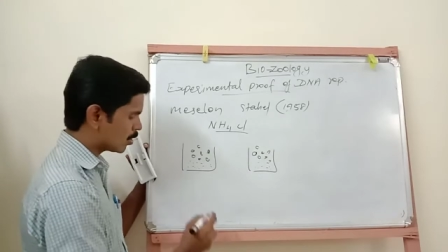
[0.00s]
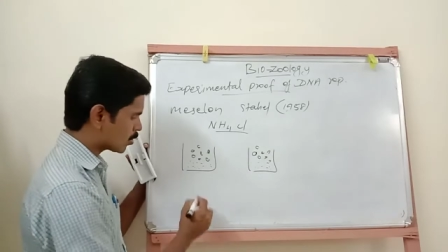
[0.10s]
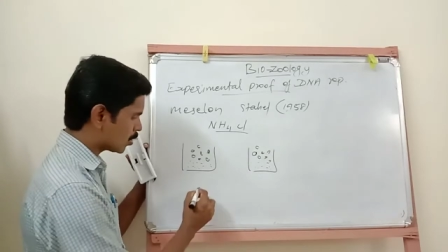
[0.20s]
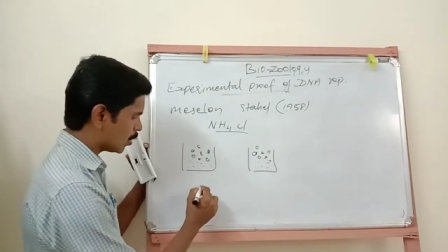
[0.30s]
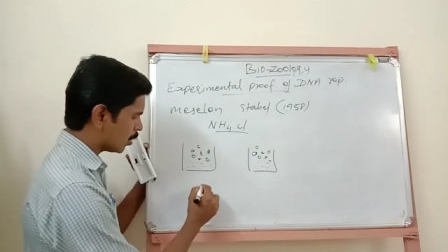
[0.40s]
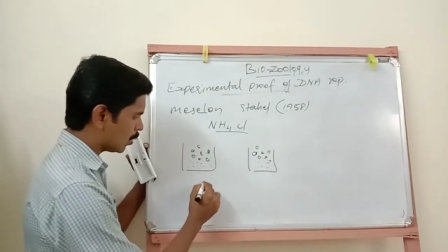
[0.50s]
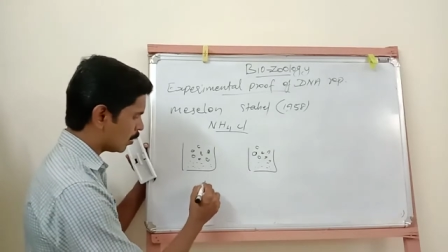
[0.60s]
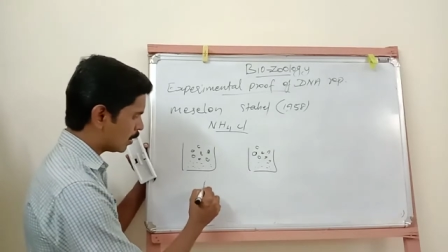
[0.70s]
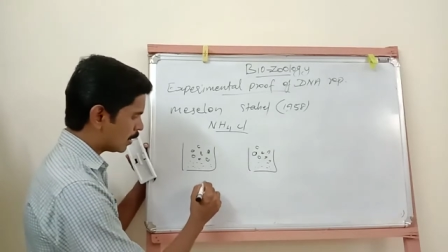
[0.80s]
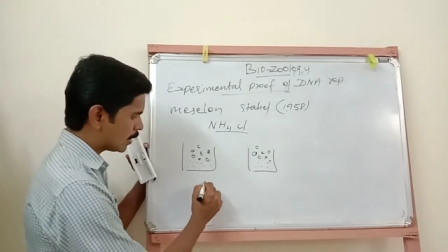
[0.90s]

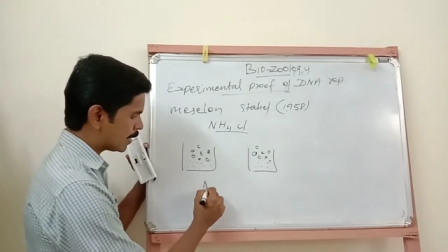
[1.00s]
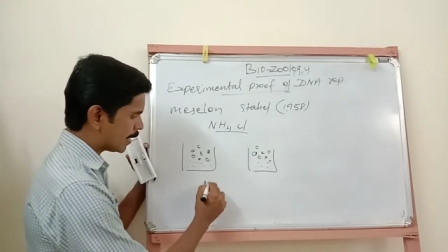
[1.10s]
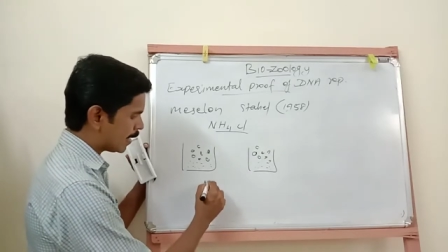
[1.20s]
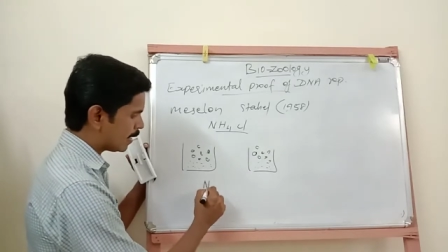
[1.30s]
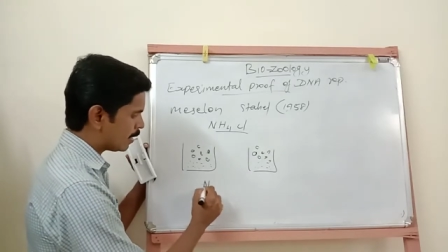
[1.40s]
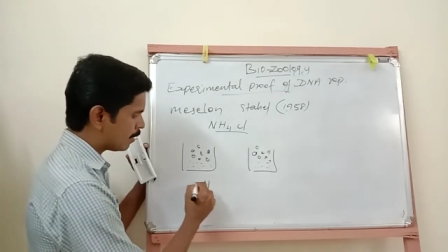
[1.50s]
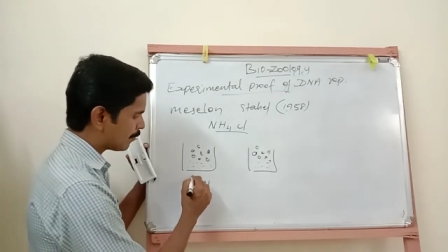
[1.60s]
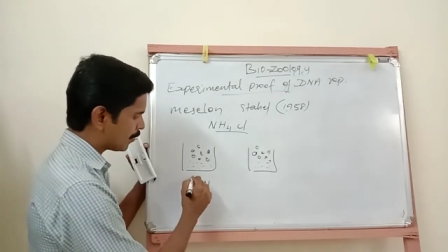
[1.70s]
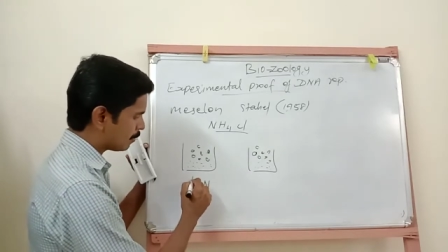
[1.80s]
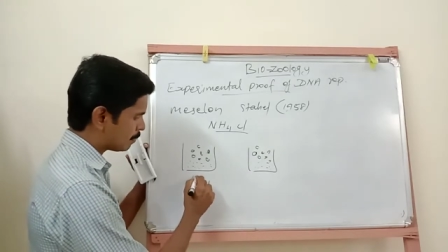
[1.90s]
So
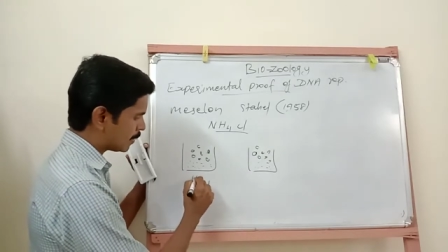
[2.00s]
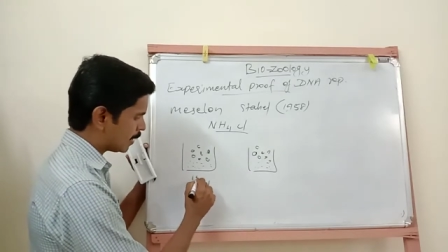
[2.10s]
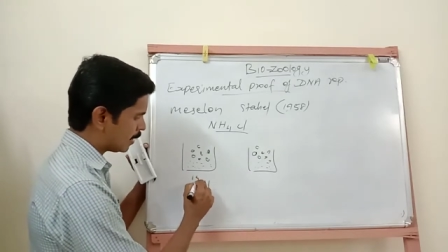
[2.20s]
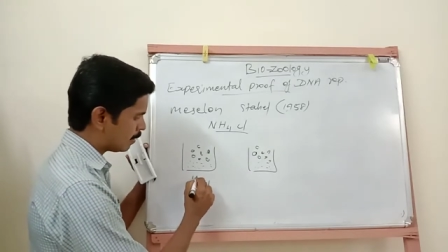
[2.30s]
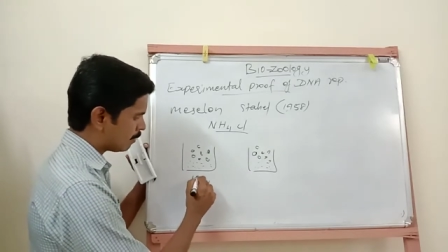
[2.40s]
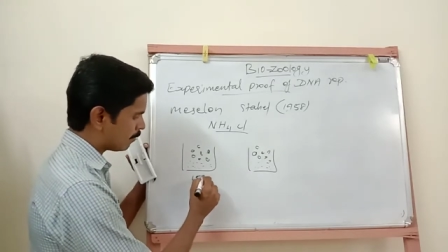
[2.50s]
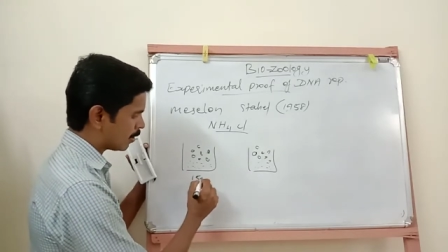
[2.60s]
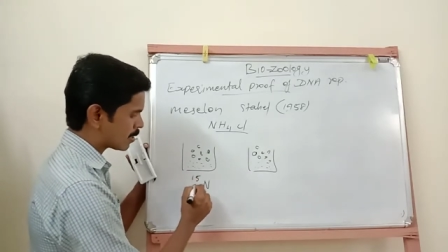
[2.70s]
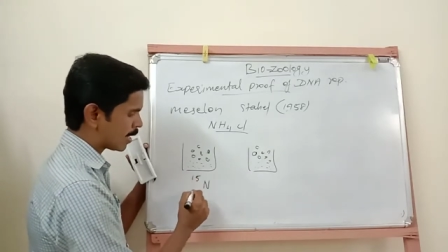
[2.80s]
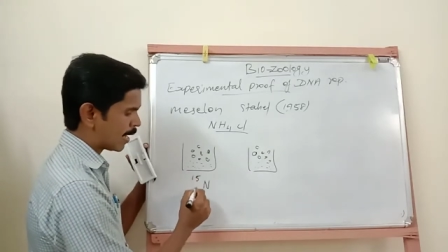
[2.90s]
N50
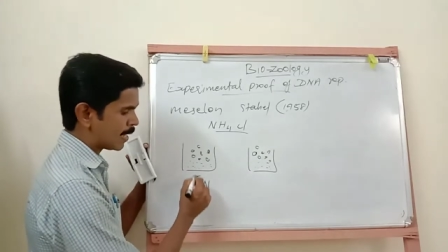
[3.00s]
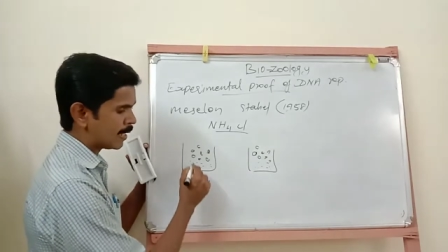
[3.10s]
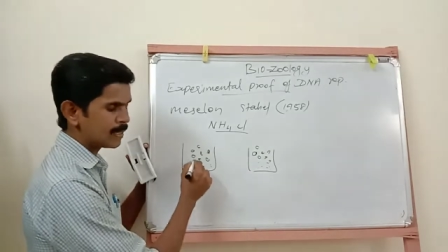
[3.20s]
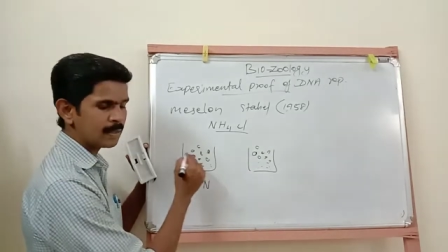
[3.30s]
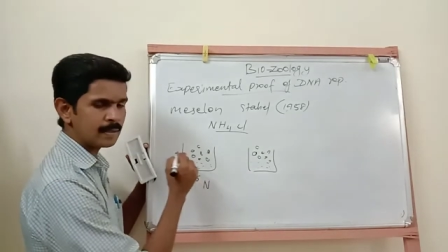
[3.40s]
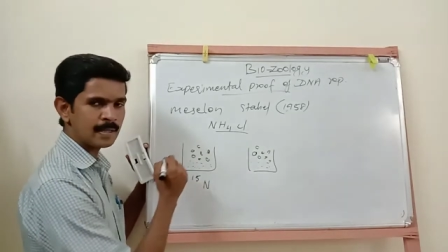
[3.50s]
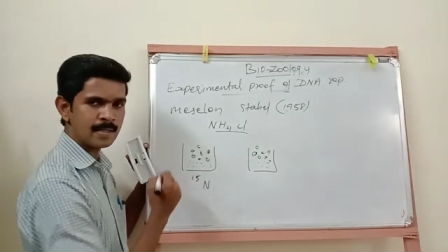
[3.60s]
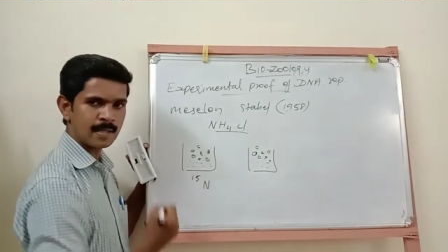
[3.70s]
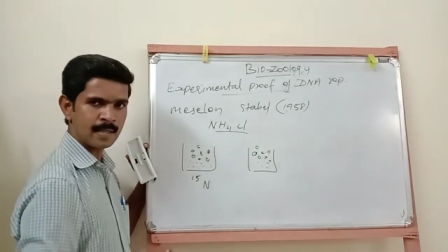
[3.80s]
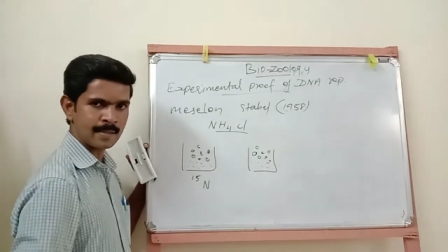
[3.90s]
was added in
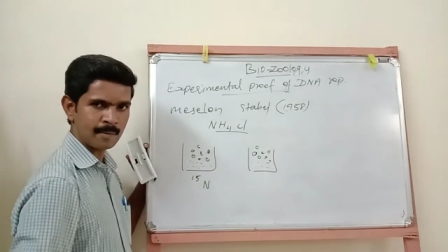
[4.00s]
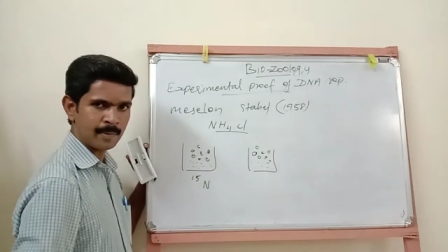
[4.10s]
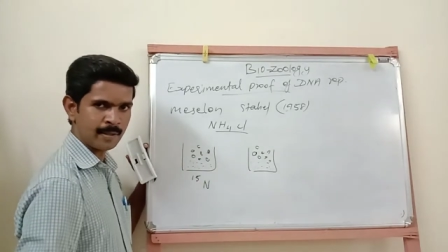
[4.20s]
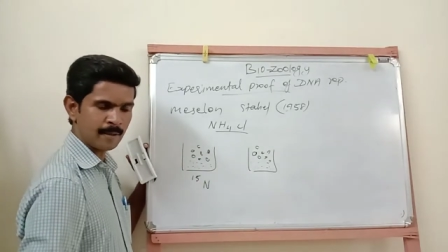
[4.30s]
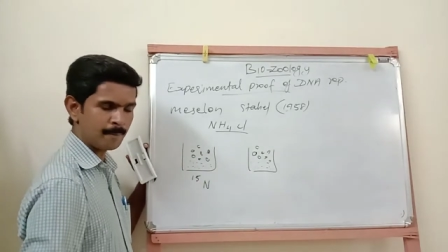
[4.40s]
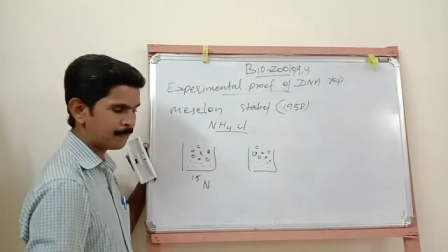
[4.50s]
this culture medium.